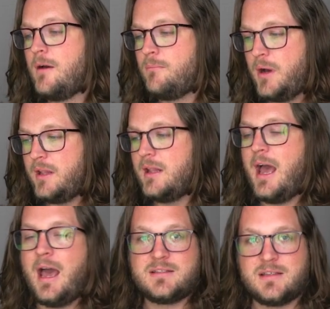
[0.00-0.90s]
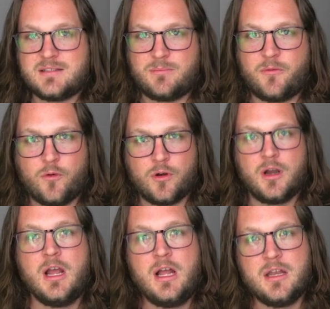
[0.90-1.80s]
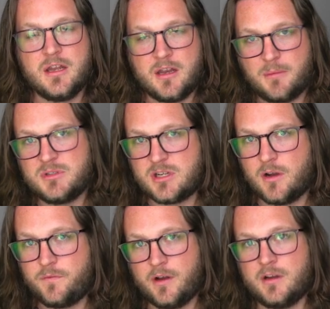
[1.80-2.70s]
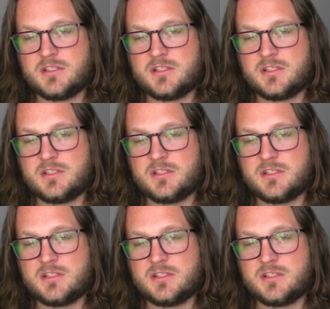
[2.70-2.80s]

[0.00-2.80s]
But as I said before, Nanami Starfarer